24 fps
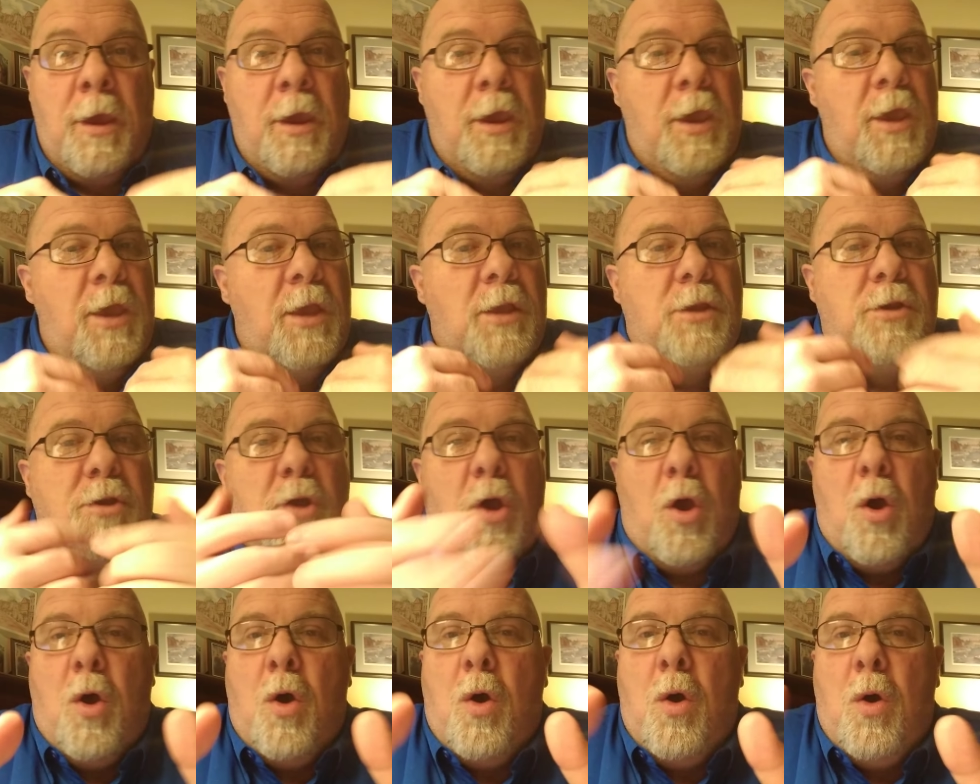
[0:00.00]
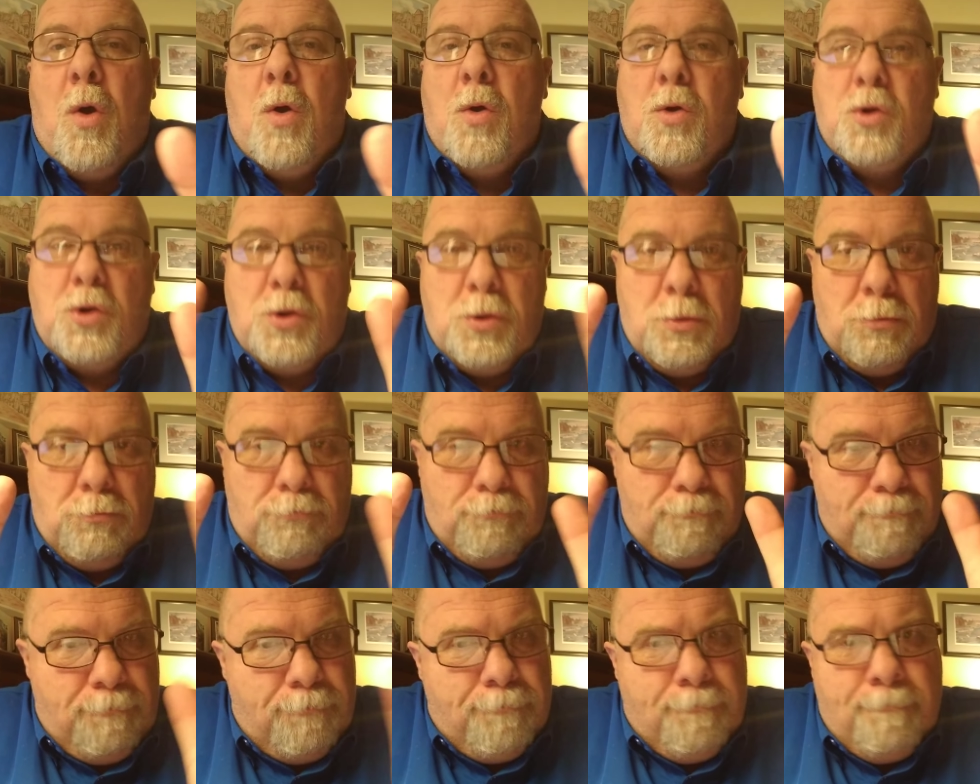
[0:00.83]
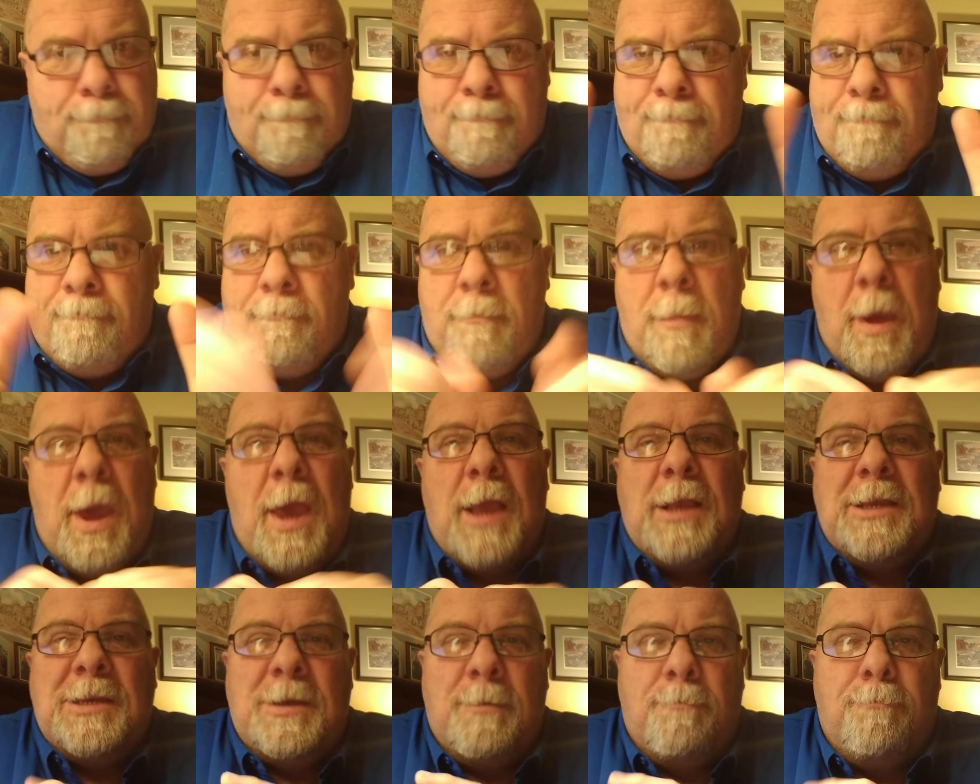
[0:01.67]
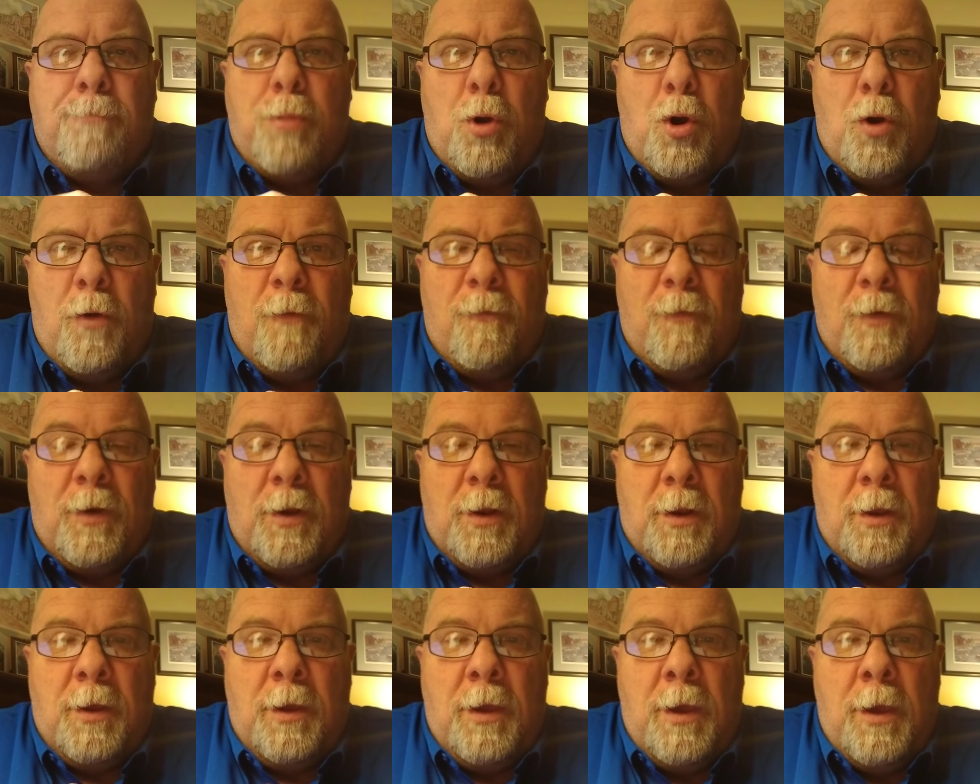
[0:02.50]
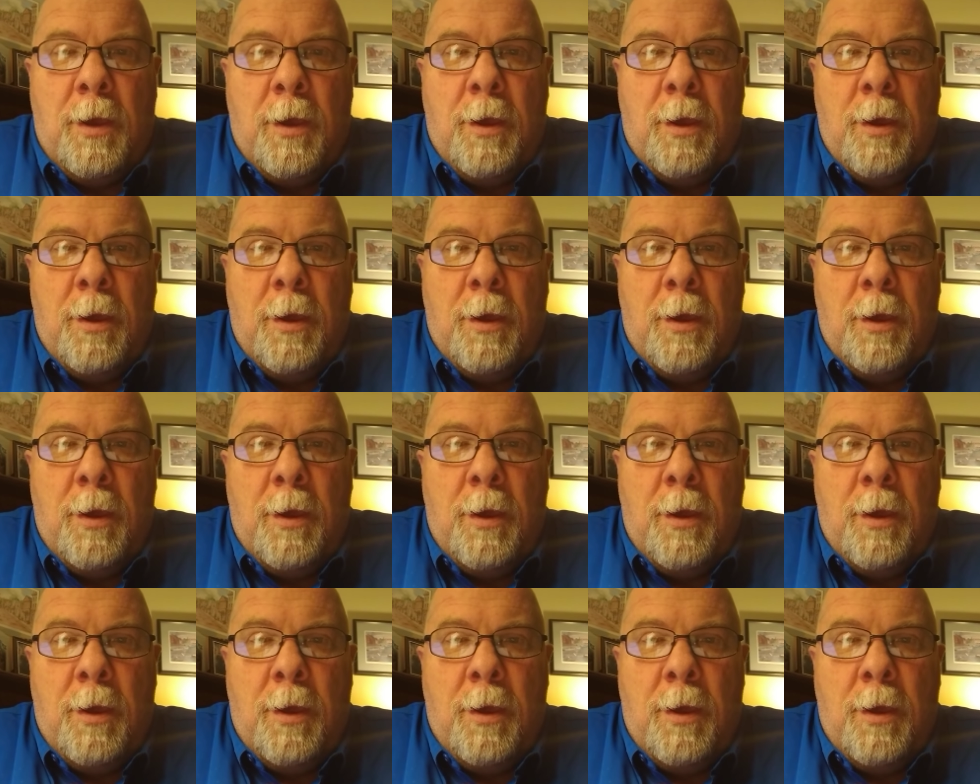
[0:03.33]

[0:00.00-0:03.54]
It's all matching perfectly.